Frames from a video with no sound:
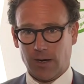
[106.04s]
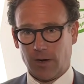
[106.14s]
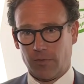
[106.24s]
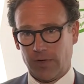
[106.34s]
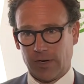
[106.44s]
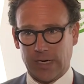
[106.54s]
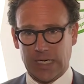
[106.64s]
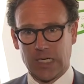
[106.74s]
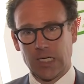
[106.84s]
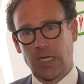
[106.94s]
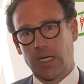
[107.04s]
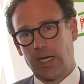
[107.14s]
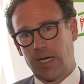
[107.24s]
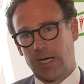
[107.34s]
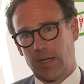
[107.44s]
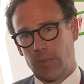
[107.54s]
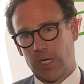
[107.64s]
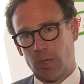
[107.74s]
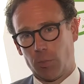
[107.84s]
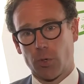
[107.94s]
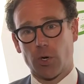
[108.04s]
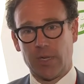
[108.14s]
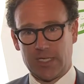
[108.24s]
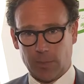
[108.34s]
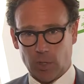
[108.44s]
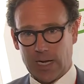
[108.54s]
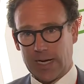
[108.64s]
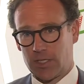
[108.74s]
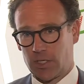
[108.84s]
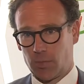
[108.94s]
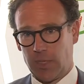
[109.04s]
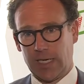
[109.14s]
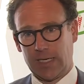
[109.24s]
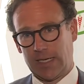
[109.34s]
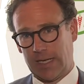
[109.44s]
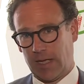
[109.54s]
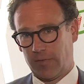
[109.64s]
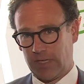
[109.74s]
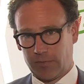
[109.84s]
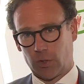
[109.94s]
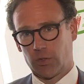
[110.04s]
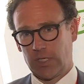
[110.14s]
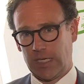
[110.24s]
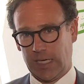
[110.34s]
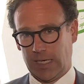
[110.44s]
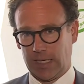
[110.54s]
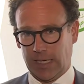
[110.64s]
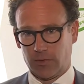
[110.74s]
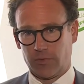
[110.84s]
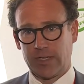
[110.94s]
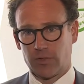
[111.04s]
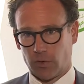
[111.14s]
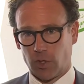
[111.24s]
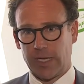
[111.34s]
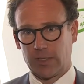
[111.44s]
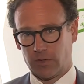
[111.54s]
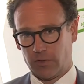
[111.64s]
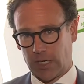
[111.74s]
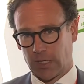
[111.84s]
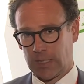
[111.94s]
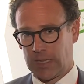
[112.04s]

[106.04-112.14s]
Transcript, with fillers: are very um, uh, poor metabolizers, meaning that they have difficulty in, in transforming the drug.